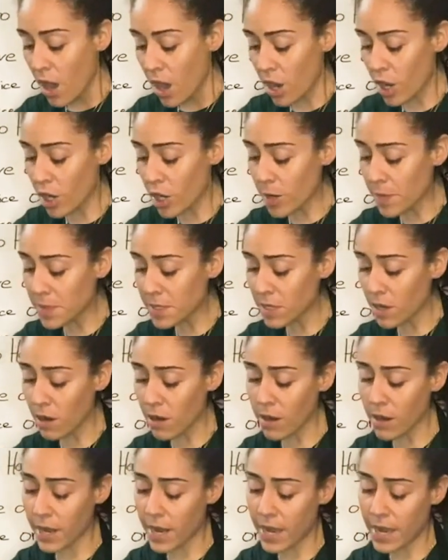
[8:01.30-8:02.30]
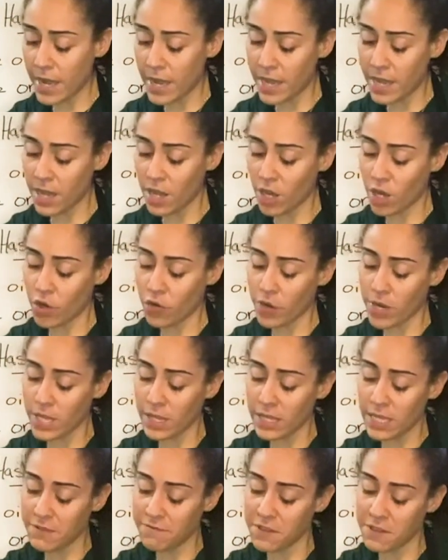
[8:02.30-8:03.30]
Herbs are a
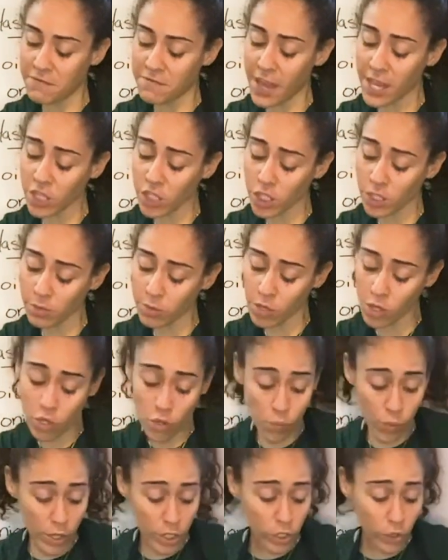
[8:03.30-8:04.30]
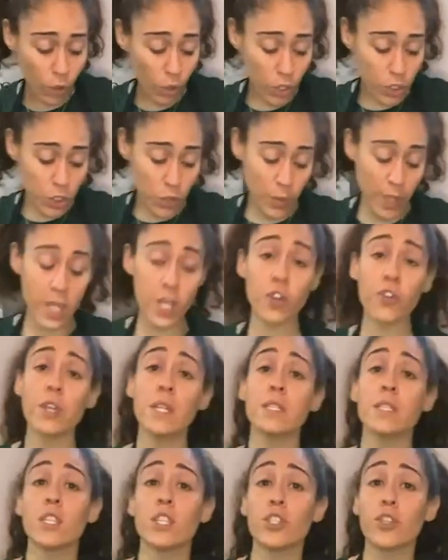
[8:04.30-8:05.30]
green leafy vegetable, which also
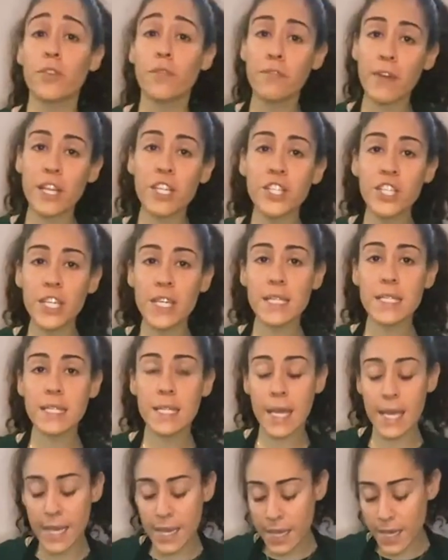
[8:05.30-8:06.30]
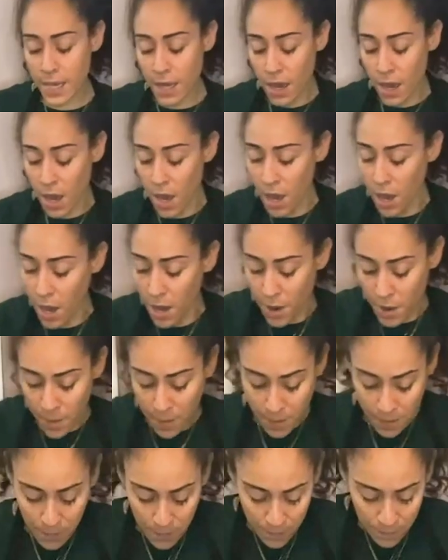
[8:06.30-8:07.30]
increases your veggie intake.
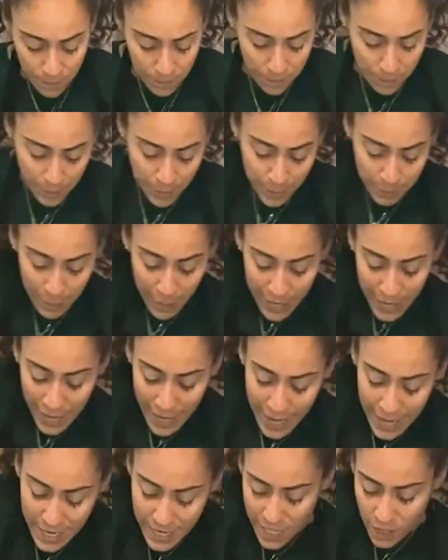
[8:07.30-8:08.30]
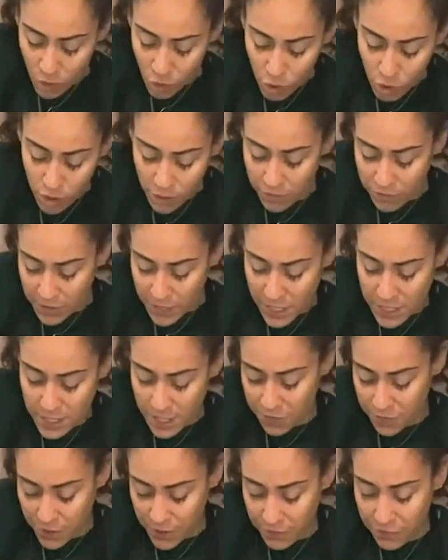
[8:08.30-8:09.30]
But by adding all of these
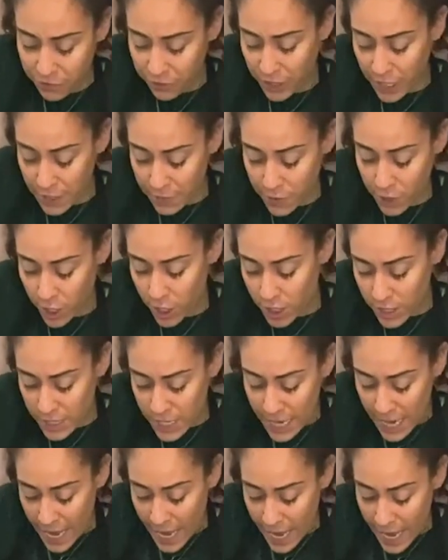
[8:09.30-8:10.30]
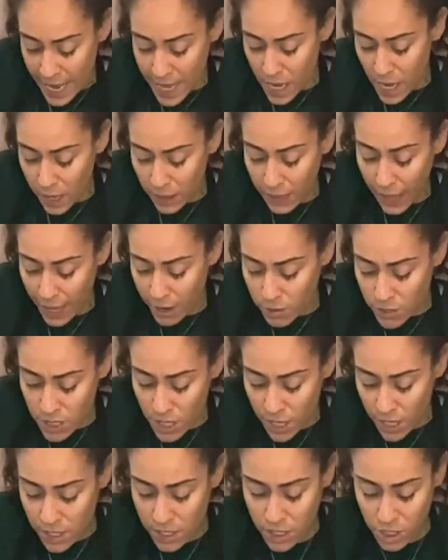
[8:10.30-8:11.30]
different flavors, it allows
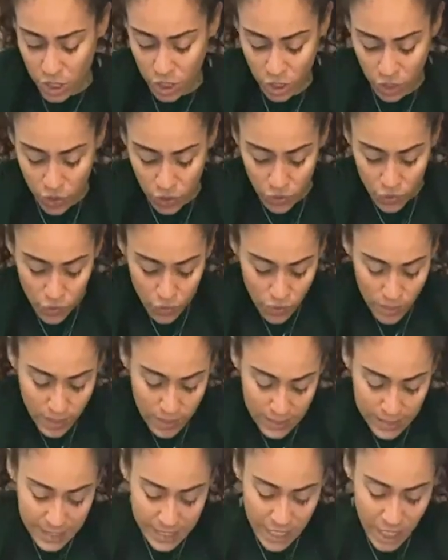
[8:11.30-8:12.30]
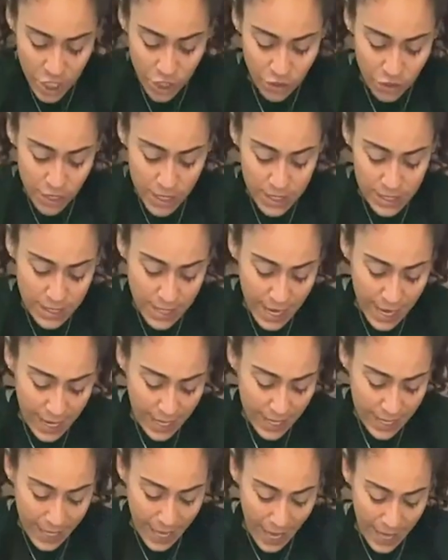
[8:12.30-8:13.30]
us to decrease
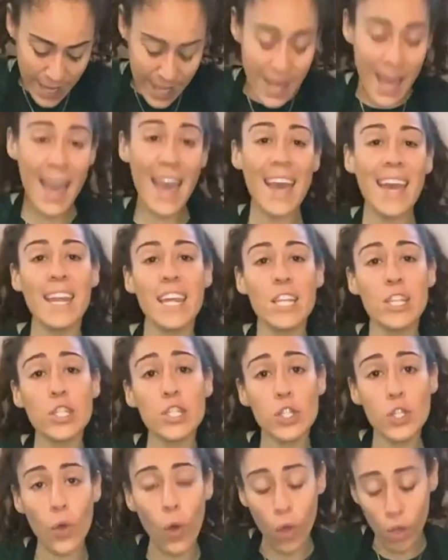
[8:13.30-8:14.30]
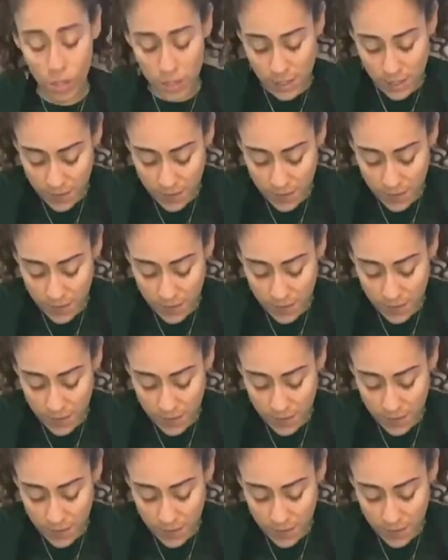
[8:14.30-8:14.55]
adding any added salt.